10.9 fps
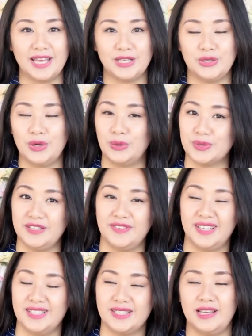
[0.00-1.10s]
I do host
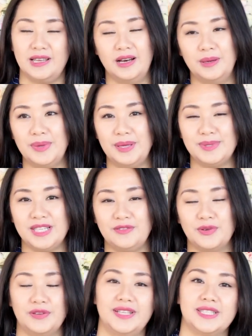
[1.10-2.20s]
events, um, MC for
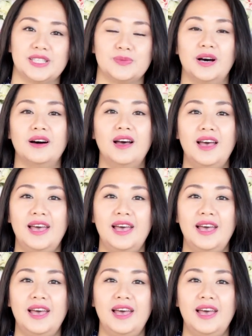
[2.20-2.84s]
events as well.